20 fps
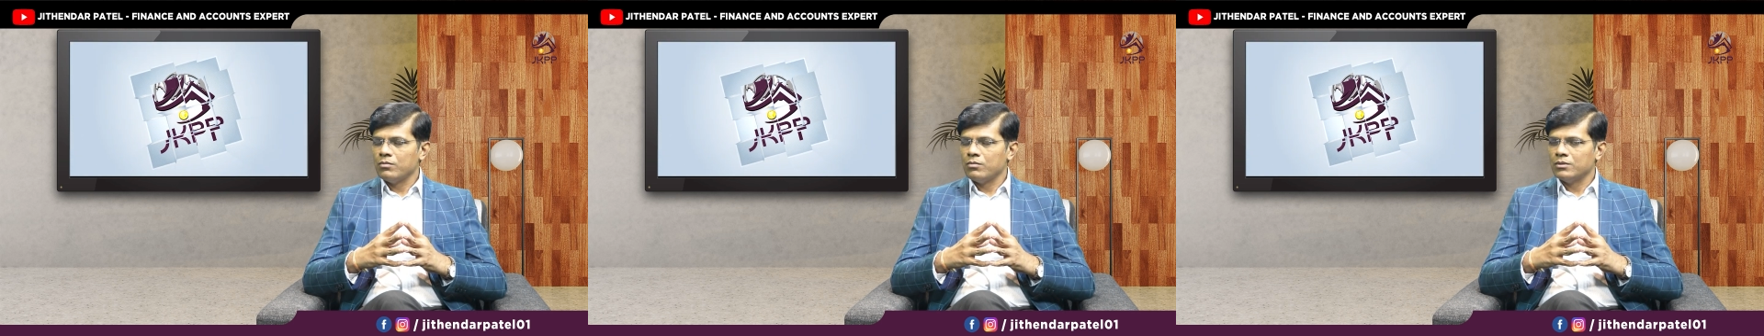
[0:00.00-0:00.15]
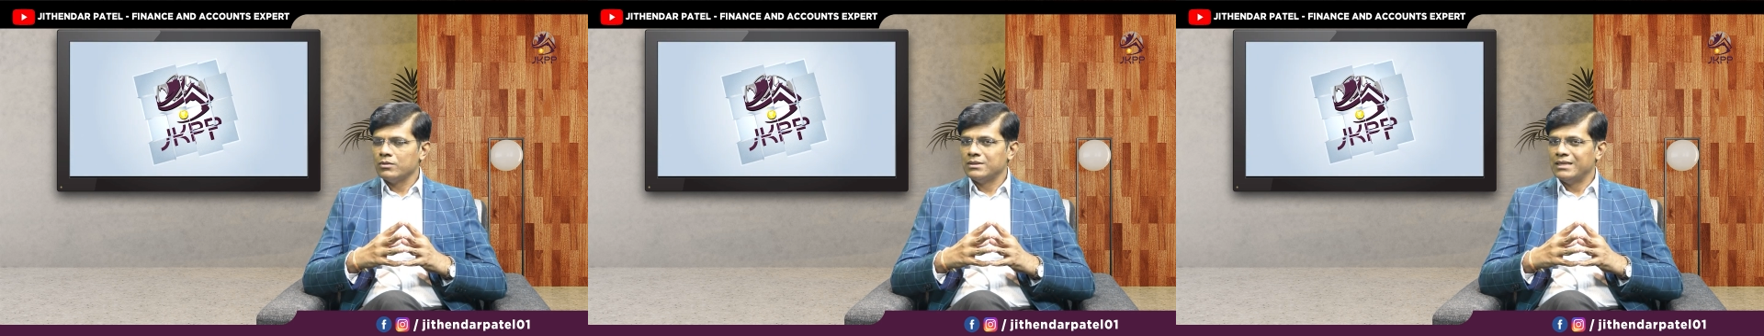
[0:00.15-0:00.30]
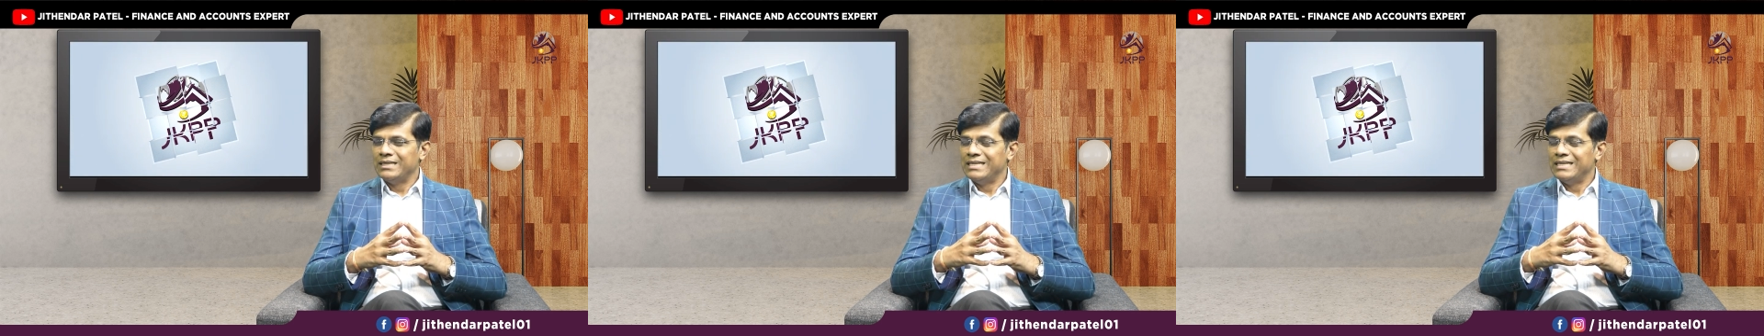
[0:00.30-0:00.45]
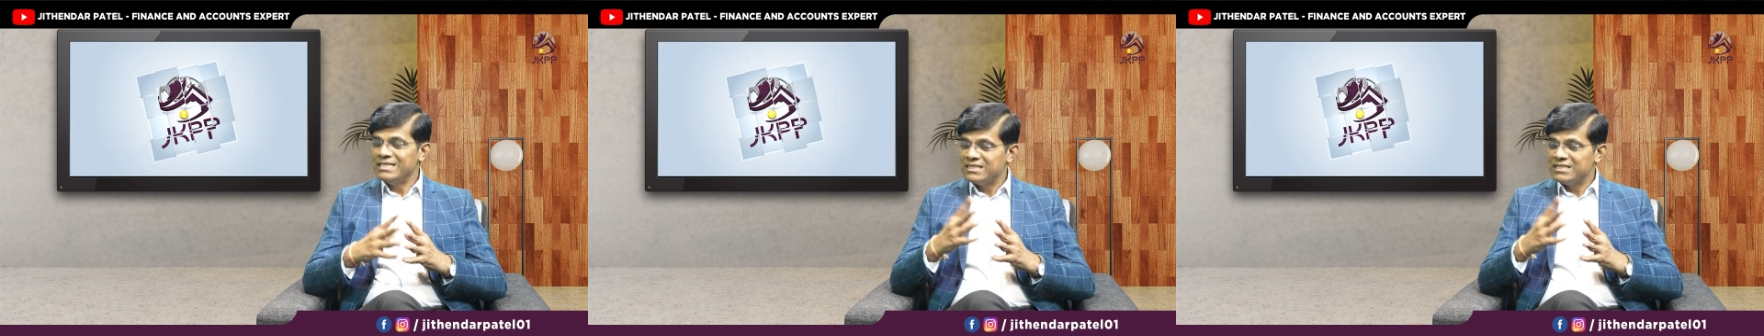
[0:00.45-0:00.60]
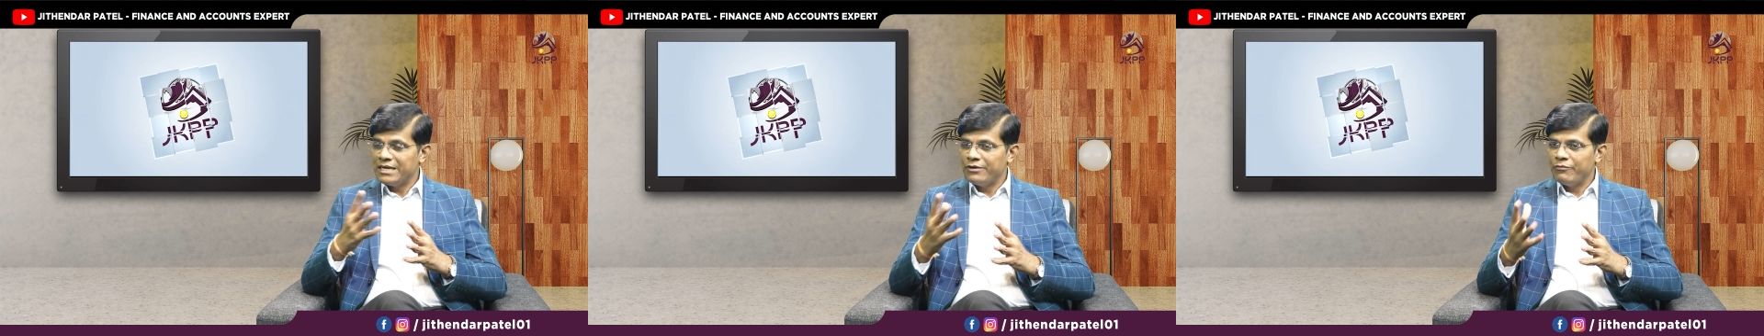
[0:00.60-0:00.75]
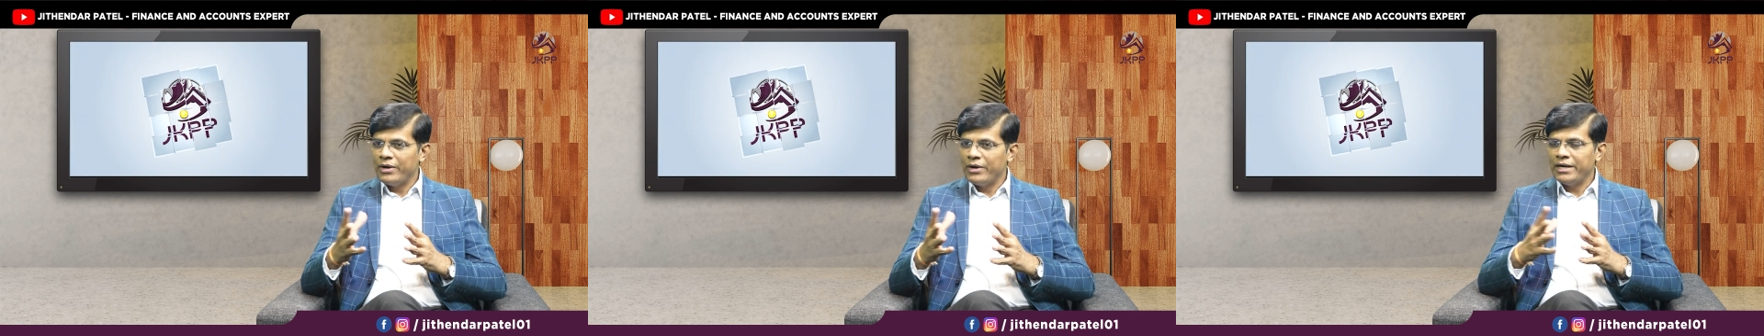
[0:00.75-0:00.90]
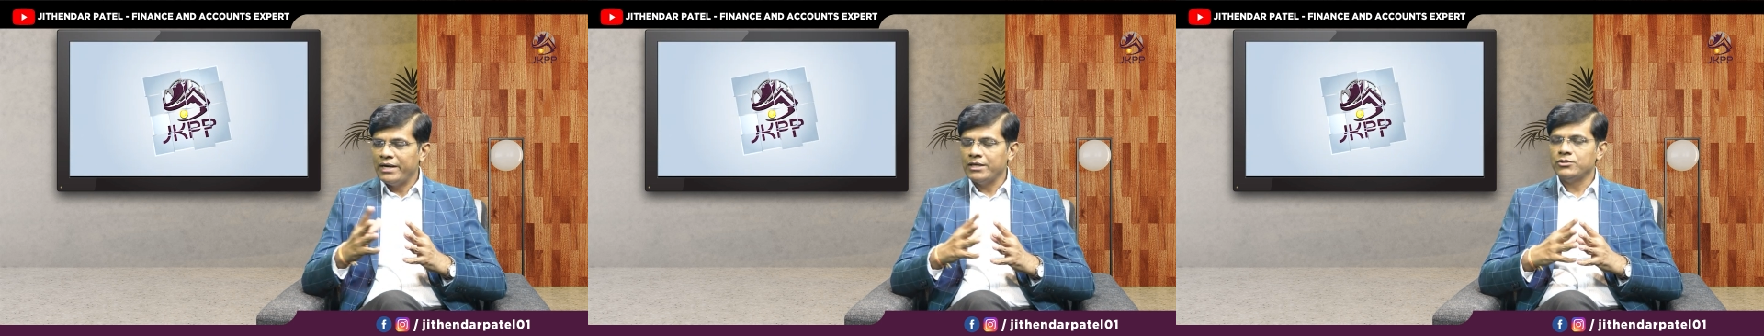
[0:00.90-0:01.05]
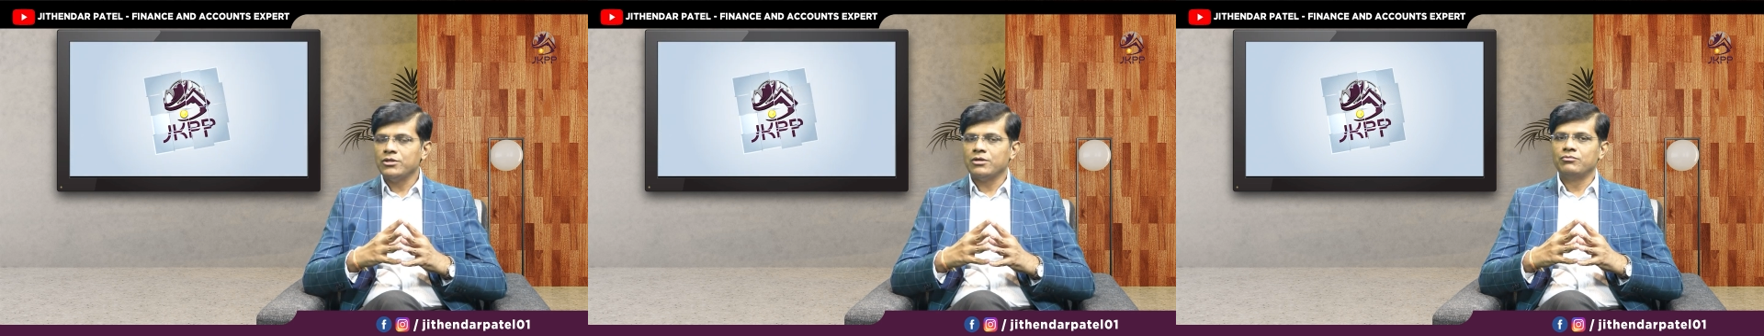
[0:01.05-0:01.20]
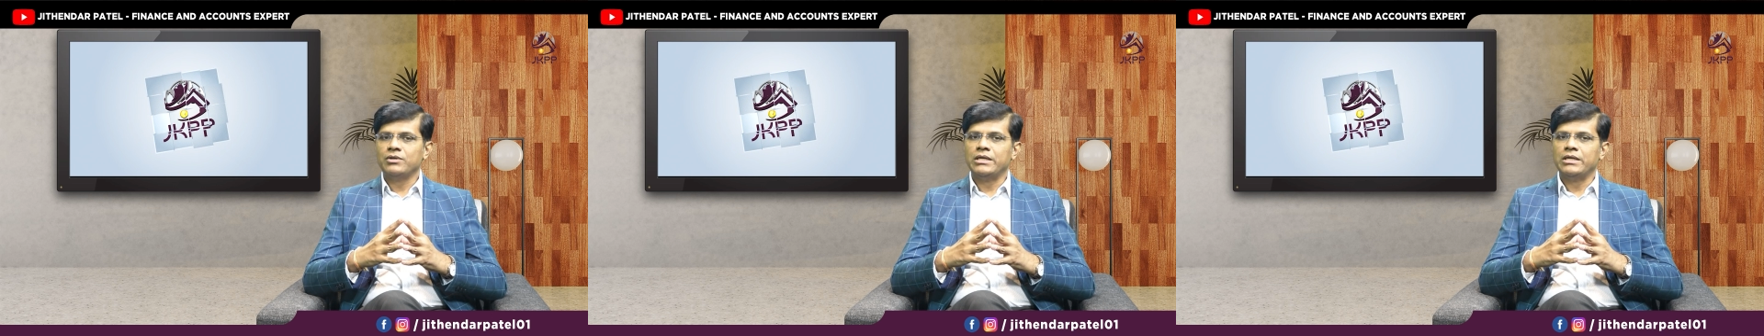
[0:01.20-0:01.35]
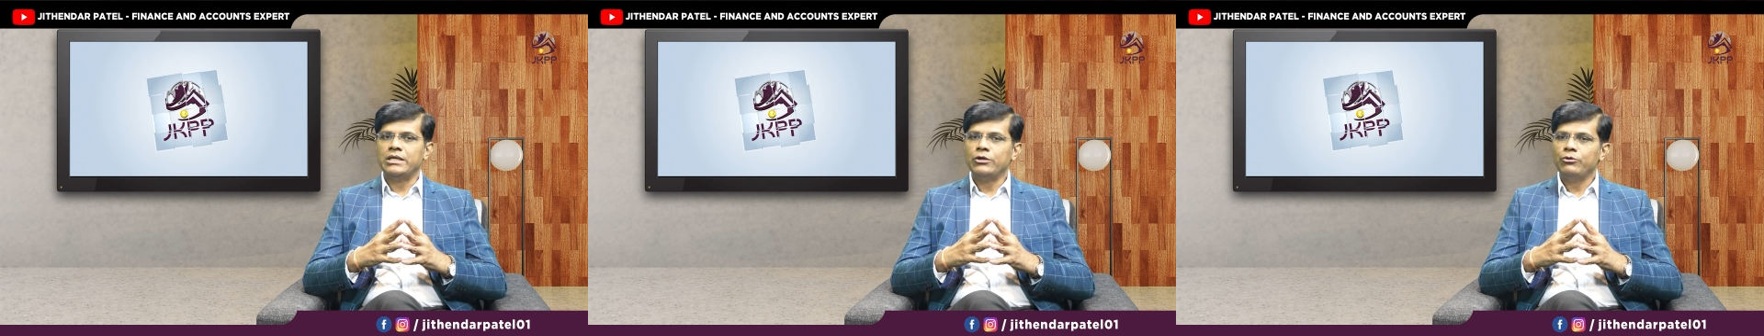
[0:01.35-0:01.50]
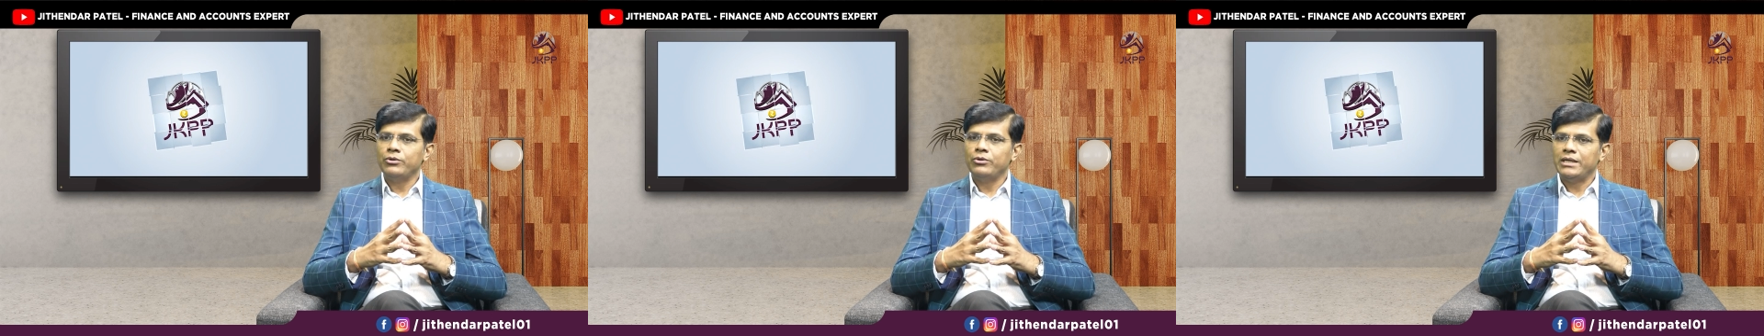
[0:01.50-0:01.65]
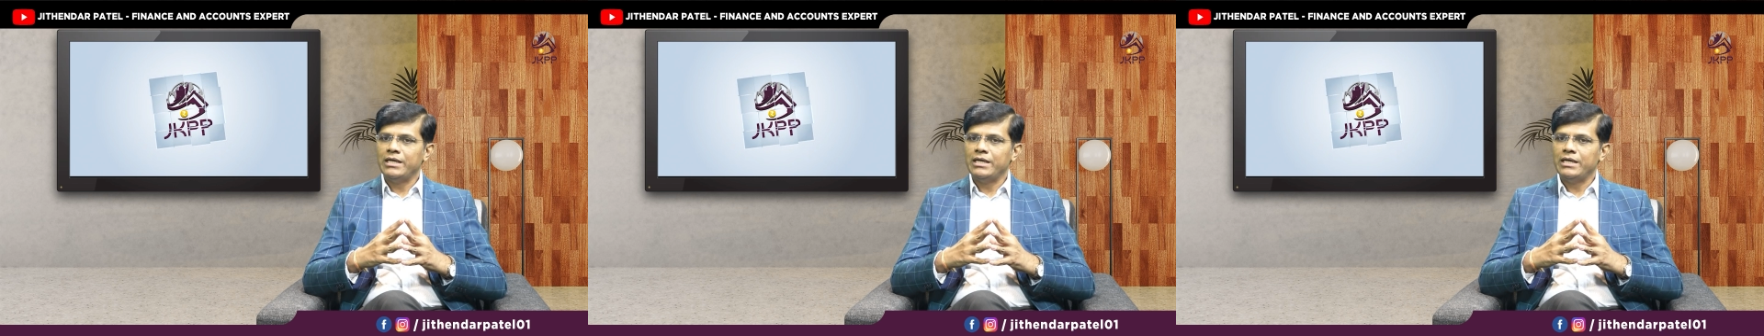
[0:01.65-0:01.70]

The disadvantage of the new